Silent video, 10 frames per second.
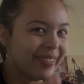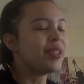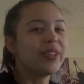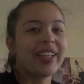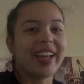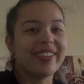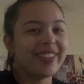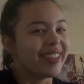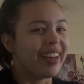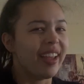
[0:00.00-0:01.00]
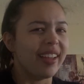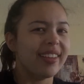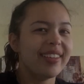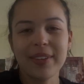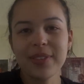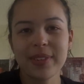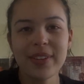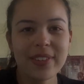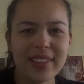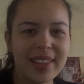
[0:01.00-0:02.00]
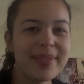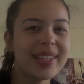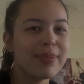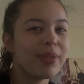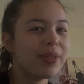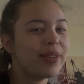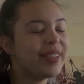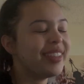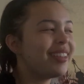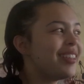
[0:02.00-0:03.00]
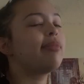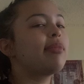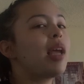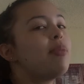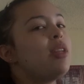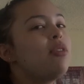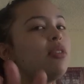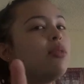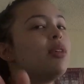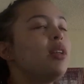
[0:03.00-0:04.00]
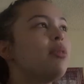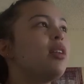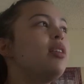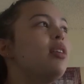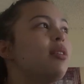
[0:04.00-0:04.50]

But don't click out just yet. You have to wait for the lip sync performance. I mean, you do what you want to